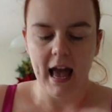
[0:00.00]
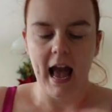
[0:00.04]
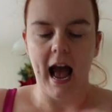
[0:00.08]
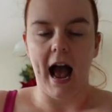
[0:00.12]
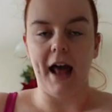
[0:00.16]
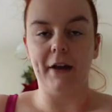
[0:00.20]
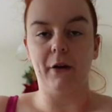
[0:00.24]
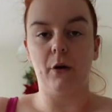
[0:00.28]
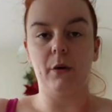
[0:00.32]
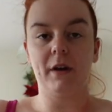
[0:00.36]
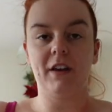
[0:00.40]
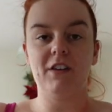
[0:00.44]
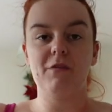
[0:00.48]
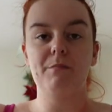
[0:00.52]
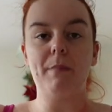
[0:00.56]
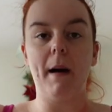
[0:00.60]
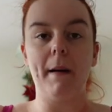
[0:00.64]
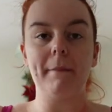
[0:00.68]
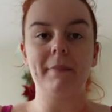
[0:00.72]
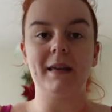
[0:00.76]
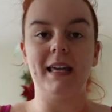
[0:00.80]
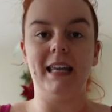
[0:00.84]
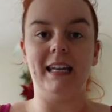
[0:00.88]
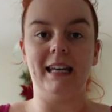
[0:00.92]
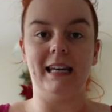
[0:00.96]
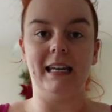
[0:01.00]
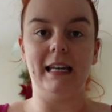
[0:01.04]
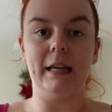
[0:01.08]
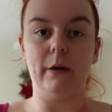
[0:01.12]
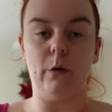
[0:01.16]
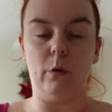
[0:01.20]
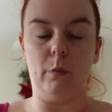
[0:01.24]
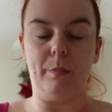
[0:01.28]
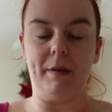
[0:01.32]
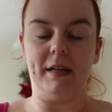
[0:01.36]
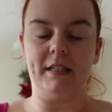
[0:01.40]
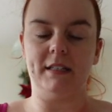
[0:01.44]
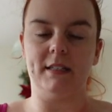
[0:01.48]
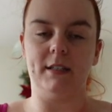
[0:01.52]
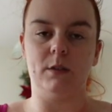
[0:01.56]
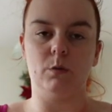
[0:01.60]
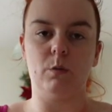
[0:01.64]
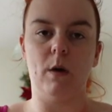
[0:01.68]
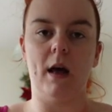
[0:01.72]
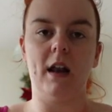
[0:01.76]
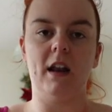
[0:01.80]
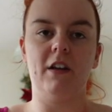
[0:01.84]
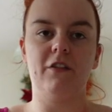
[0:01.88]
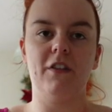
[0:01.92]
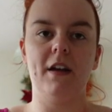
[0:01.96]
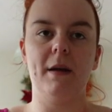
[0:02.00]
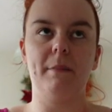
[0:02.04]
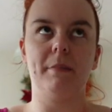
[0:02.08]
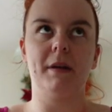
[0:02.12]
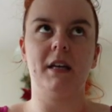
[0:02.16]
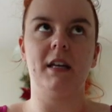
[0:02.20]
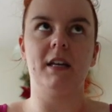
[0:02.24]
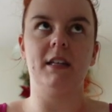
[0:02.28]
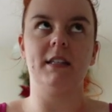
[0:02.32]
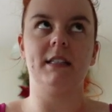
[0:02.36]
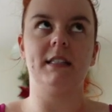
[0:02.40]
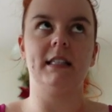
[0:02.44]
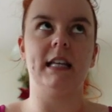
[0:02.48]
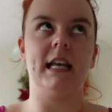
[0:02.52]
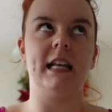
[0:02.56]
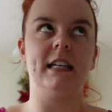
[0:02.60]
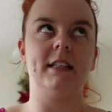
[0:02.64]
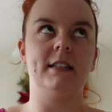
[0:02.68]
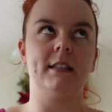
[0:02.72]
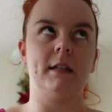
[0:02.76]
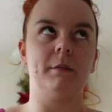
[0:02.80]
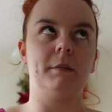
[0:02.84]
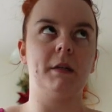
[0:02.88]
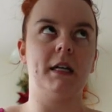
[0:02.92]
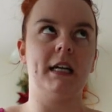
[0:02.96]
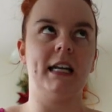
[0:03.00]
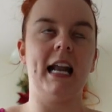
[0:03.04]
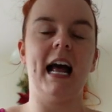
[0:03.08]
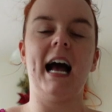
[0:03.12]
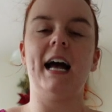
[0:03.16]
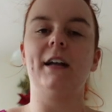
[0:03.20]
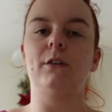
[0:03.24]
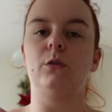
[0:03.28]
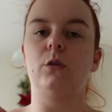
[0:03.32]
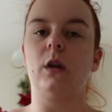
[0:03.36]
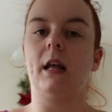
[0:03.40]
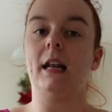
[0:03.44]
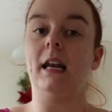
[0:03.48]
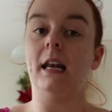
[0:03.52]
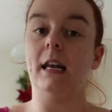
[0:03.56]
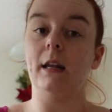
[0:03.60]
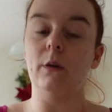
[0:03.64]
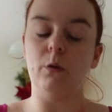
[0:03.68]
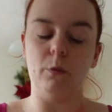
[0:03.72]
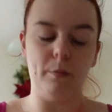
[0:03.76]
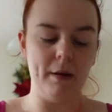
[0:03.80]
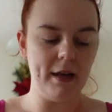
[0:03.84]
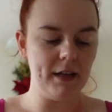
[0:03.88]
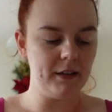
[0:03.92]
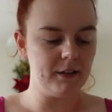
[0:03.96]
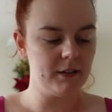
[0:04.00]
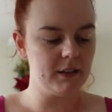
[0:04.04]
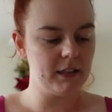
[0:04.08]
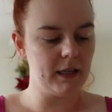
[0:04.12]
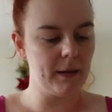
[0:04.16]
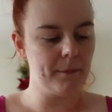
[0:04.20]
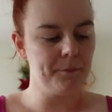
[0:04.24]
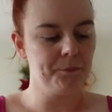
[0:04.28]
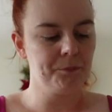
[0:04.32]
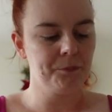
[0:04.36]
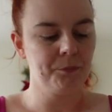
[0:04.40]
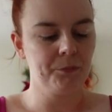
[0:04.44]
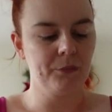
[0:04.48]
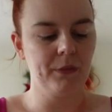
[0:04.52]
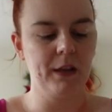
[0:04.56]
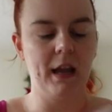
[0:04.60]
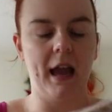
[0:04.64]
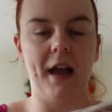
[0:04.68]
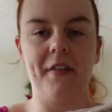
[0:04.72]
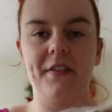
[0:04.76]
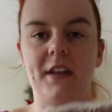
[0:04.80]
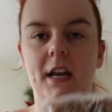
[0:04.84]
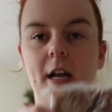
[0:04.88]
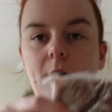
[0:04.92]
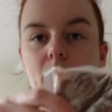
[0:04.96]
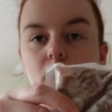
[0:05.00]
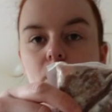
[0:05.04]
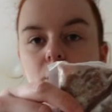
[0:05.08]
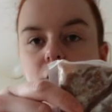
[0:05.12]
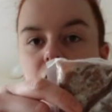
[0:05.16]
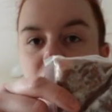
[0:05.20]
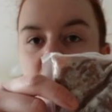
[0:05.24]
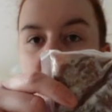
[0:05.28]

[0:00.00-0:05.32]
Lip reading: And I'll give Pumpkin little bits as well of it because his stomach can handle like little bits. And then I got